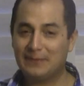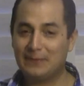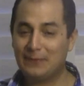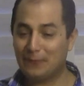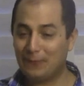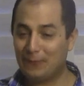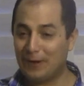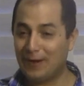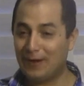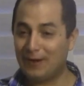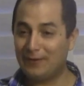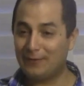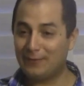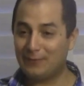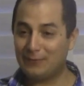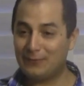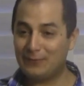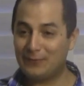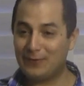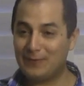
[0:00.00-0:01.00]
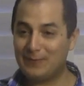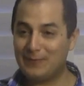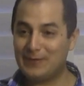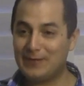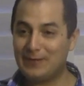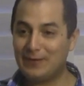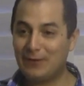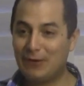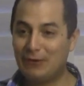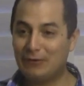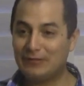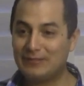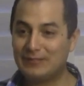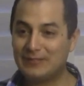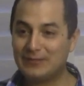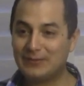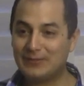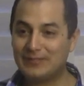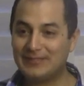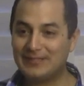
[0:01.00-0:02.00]
All right, do I be
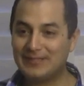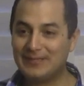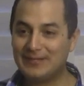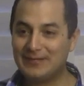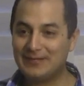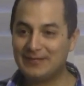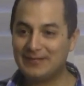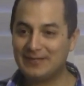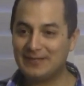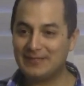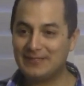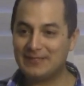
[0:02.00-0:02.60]
honest critic?